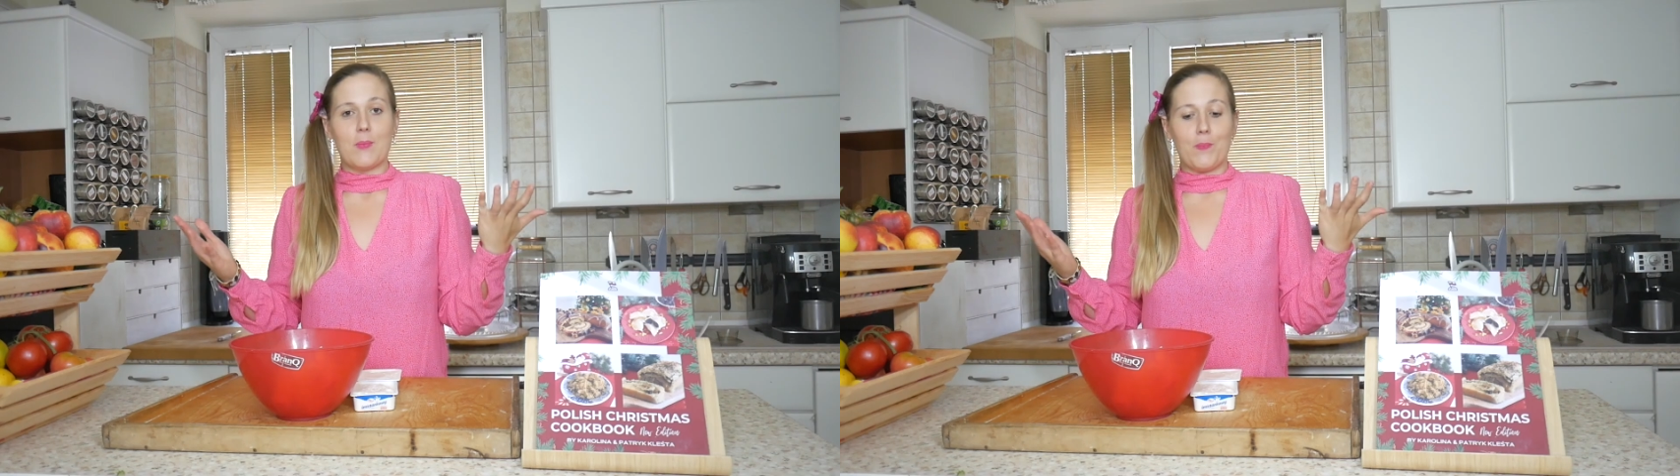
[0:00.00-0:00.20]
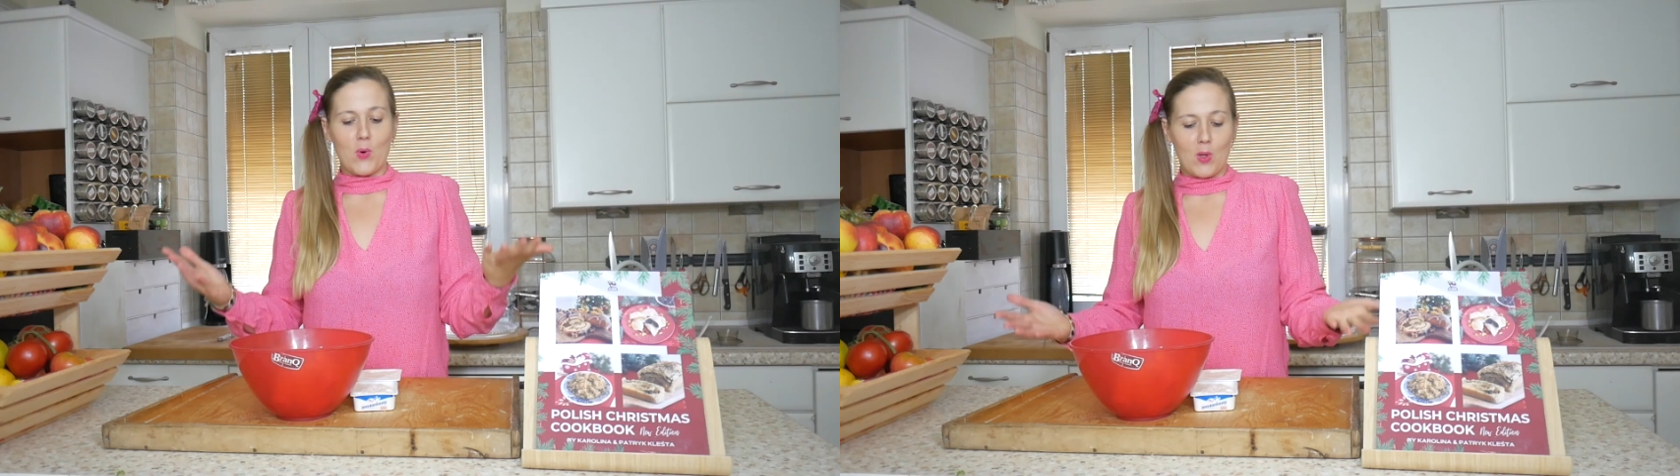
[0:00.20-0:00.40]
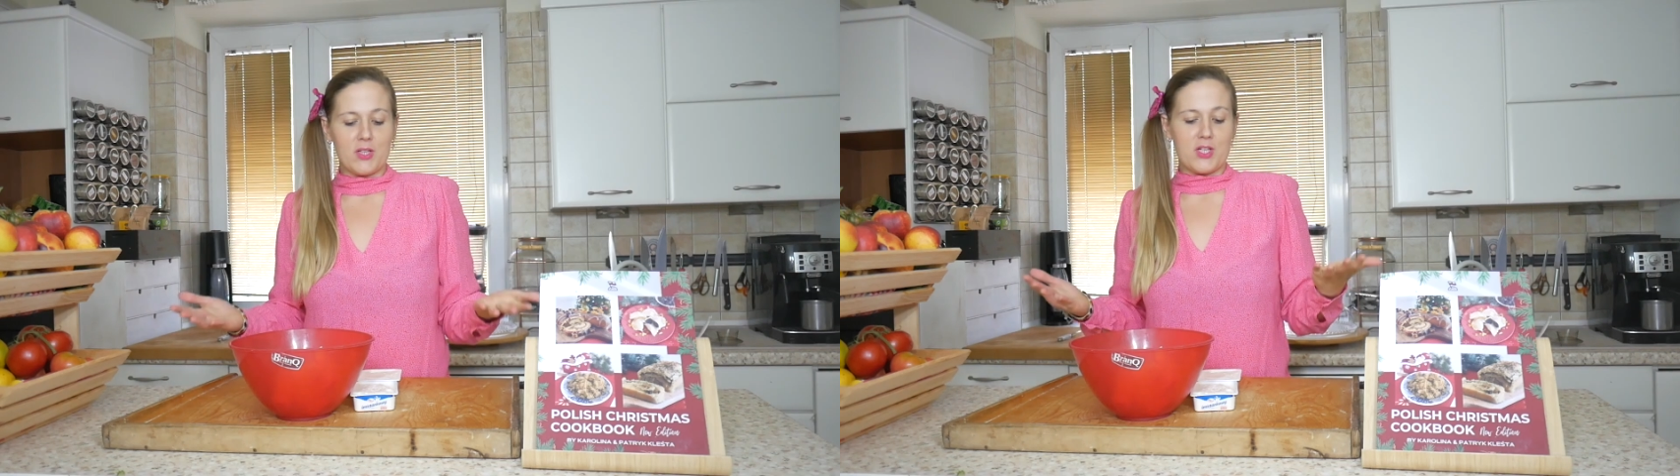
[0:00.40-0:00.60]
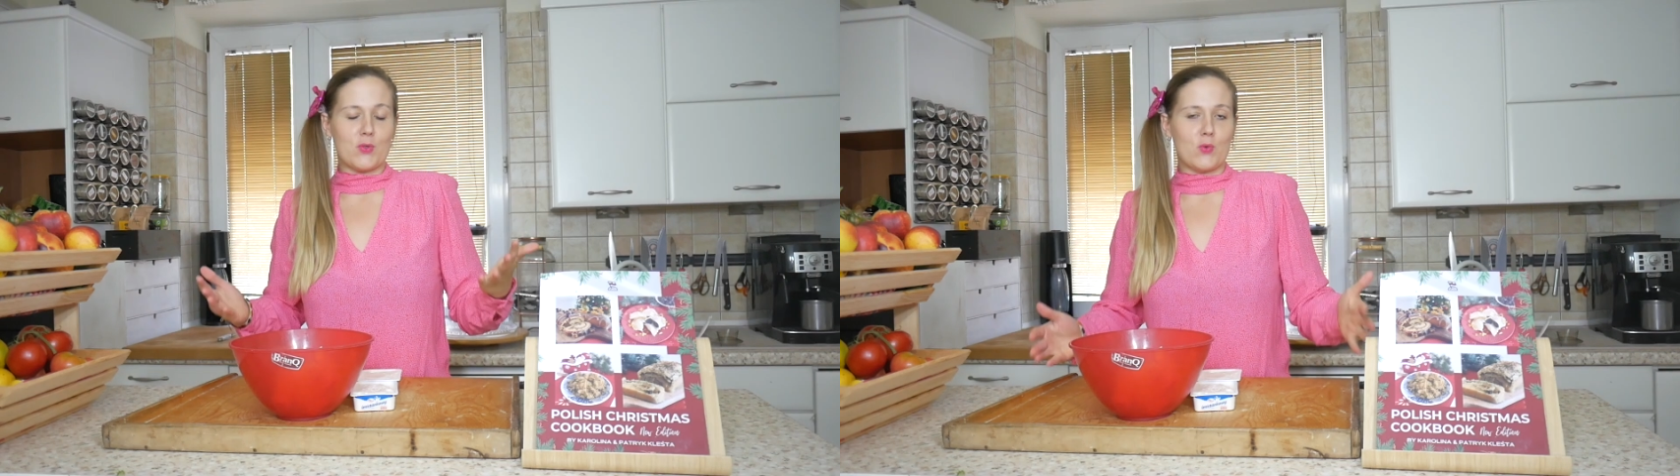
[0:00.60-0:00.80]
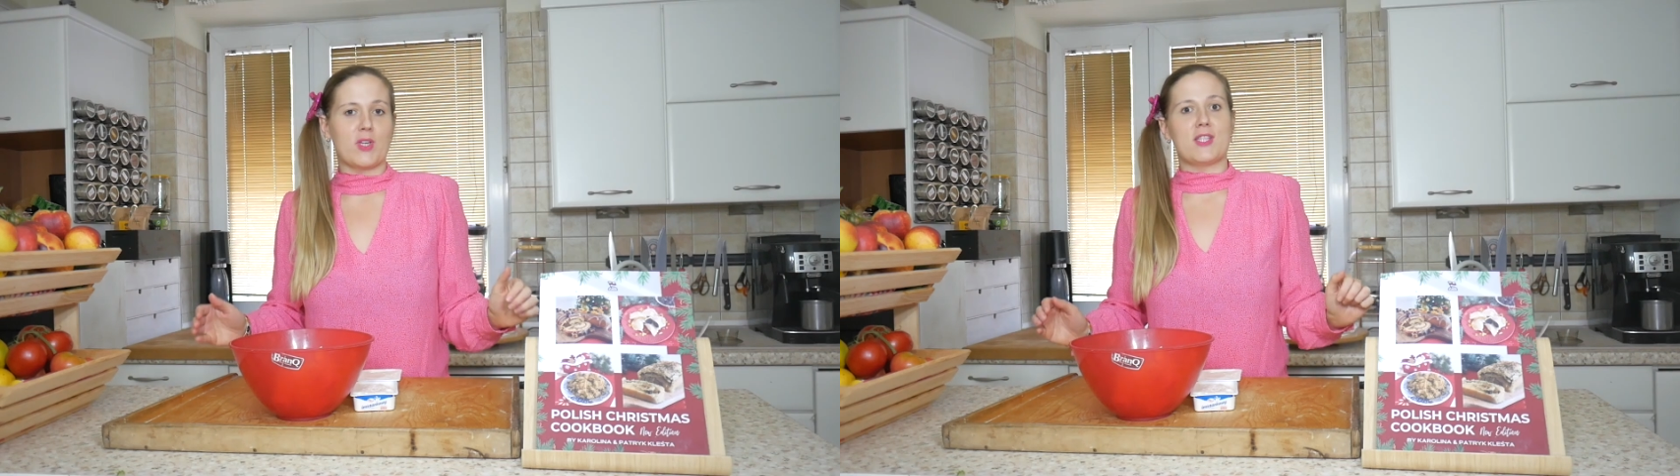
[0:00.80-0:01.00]
Polish
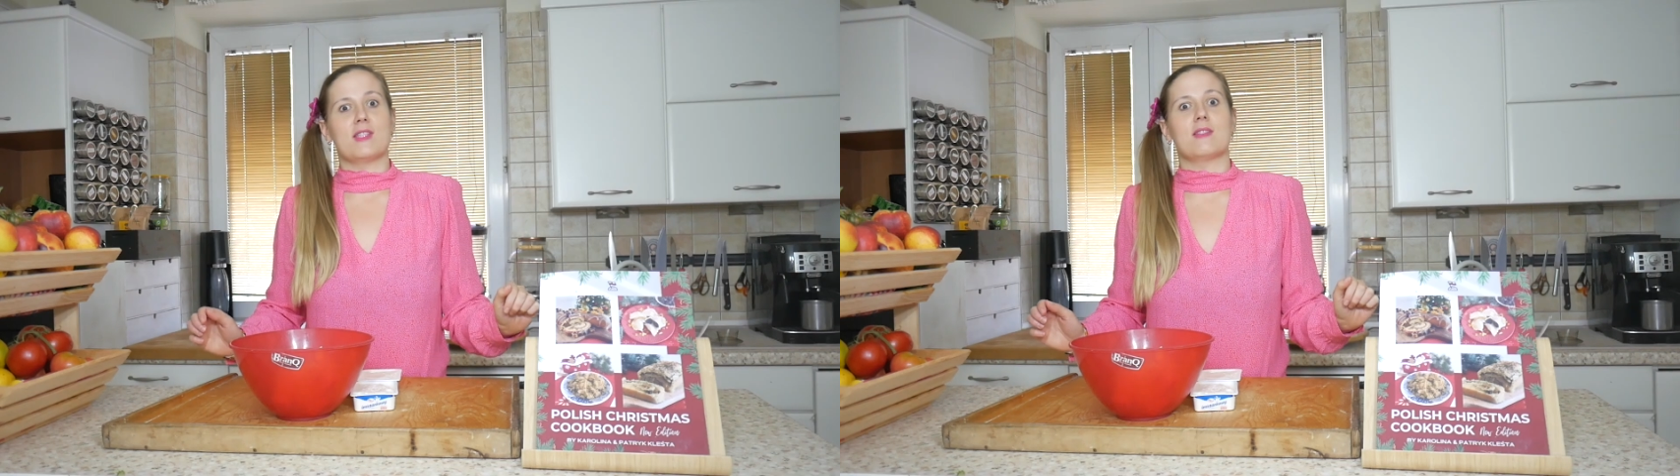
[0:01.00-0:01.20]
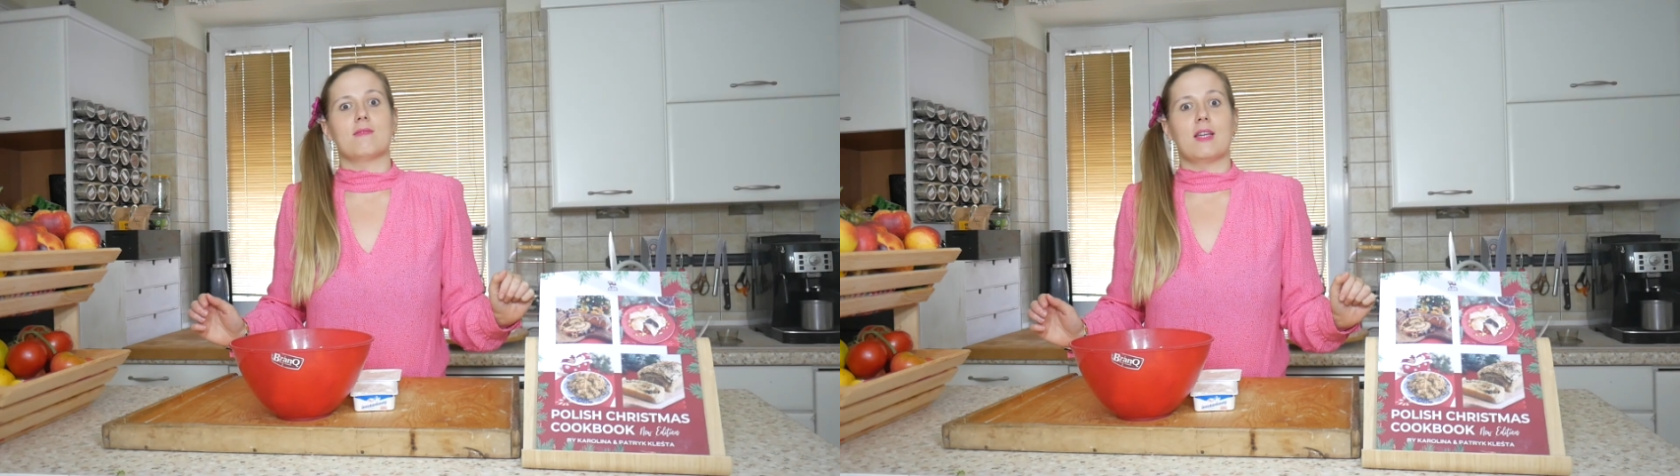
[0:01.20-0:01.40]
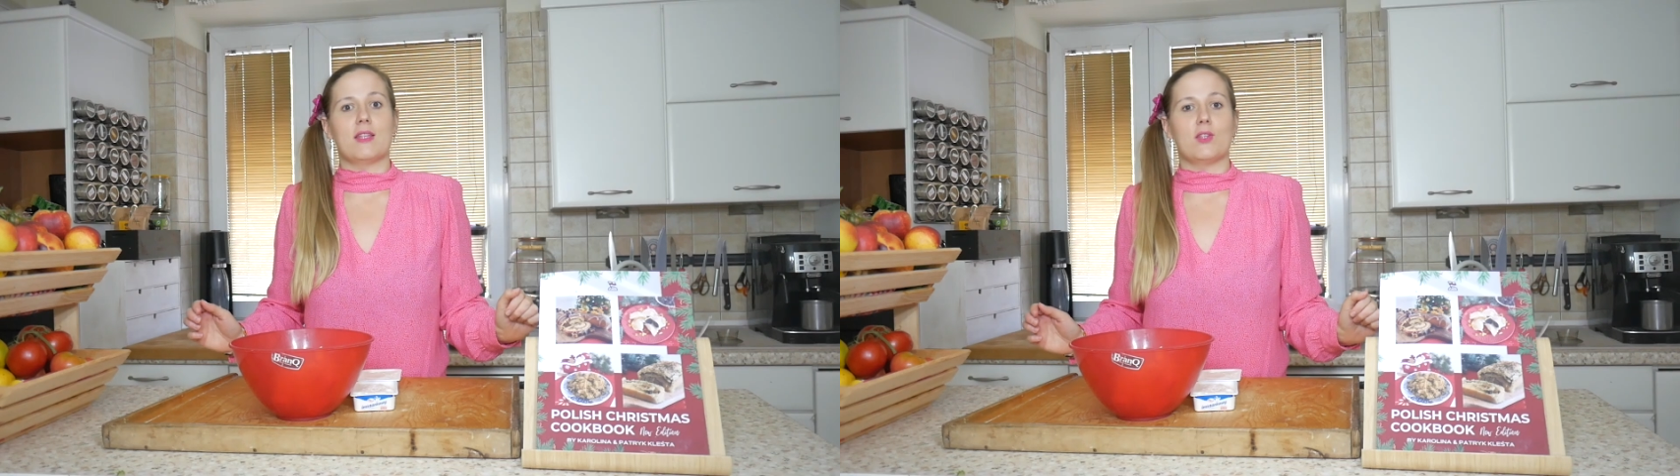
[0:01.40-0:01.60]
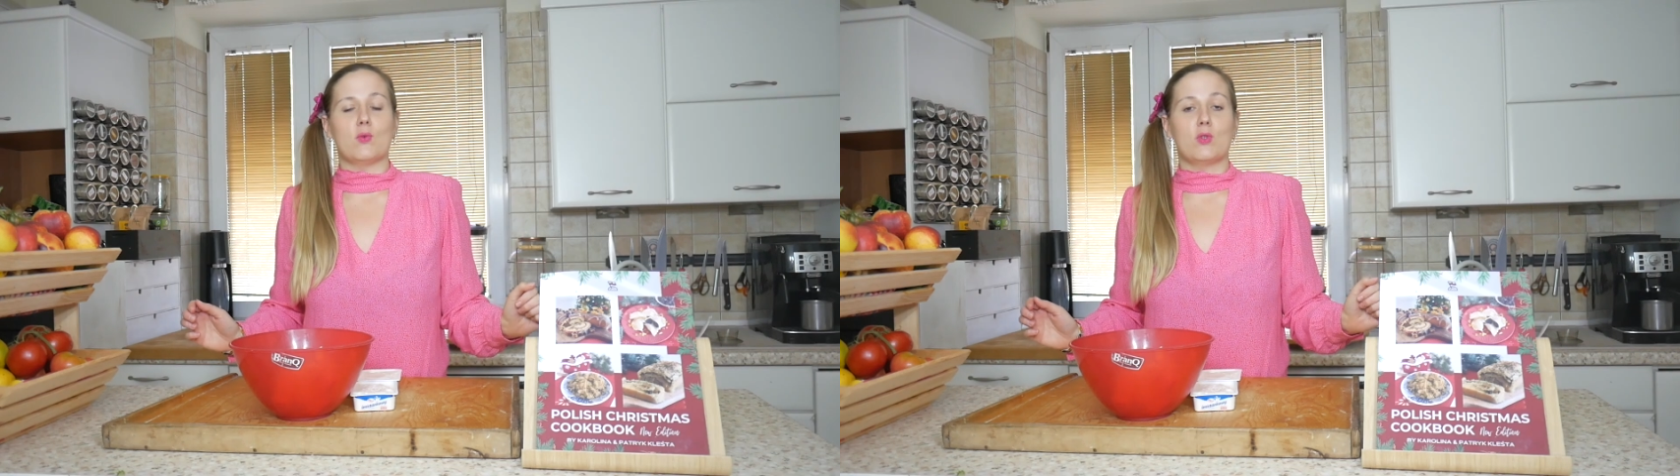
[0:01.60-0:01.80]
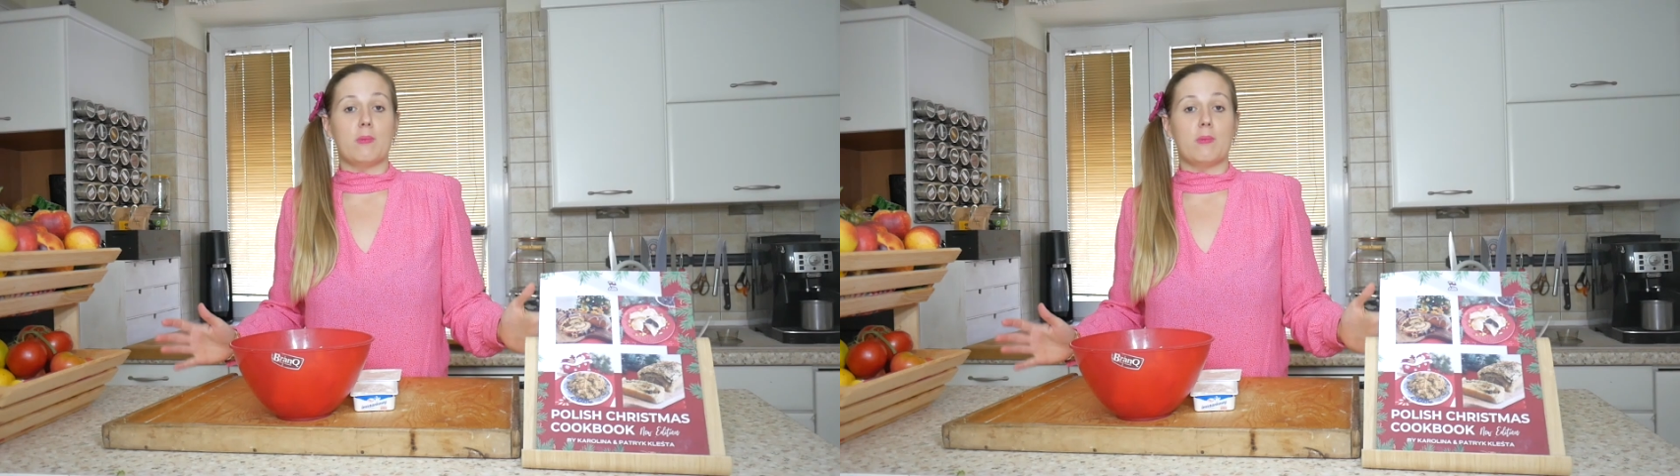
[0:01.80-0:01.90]
cookies that you